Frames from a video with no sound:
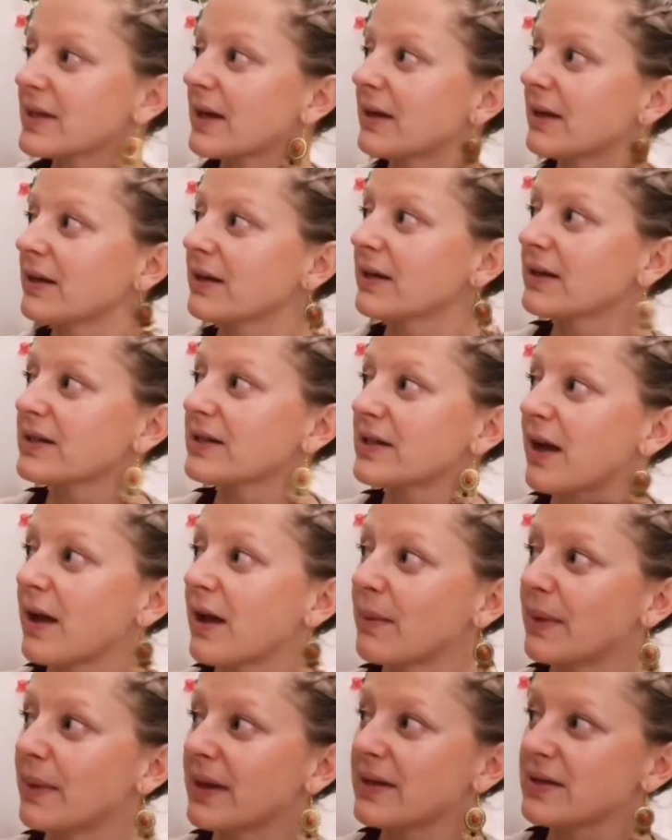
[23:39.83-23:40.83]
And look at
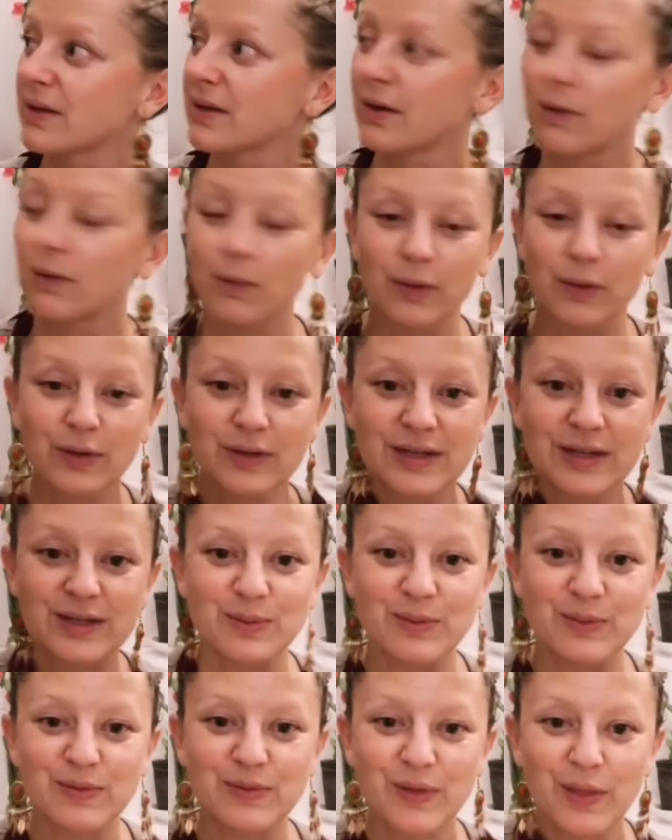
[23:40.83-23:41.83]
timings. Oh goodness,
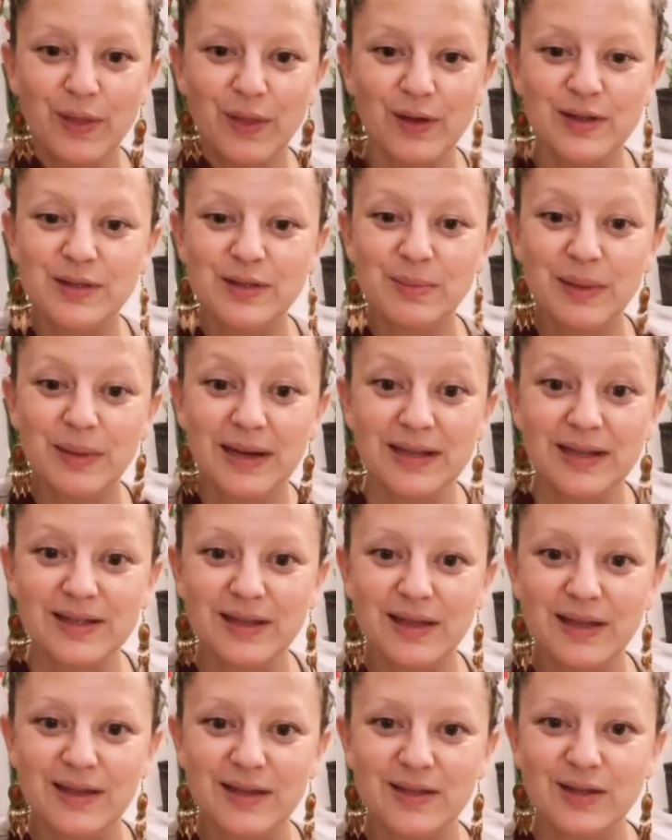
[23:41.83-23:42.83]
we've done 30 minutes, so
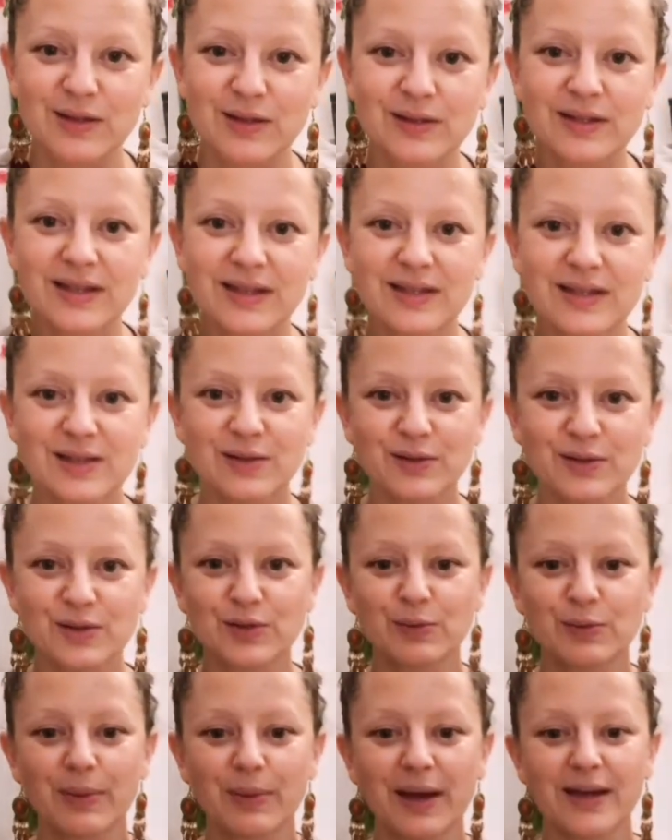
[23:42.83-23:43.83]
that's good. That's not
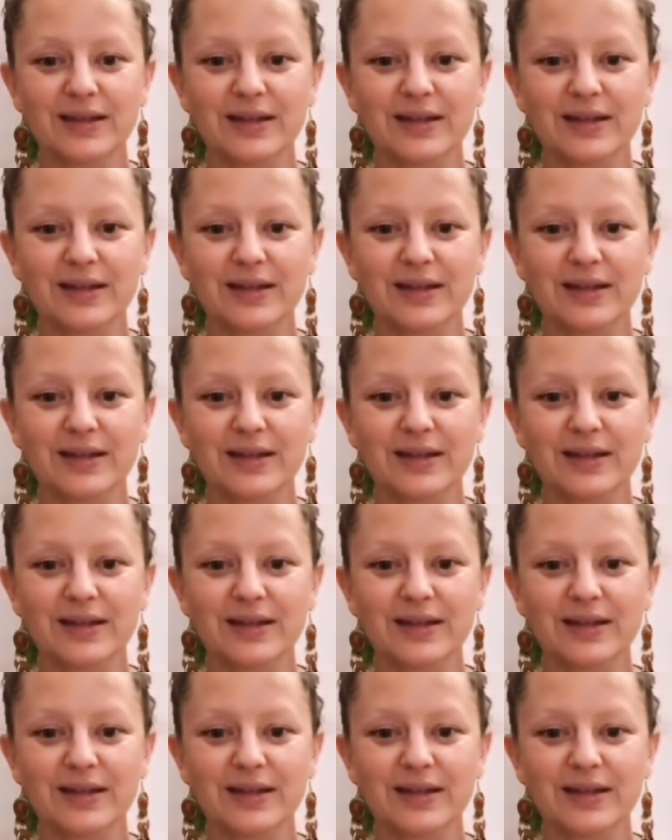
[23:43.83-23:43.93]
too bad.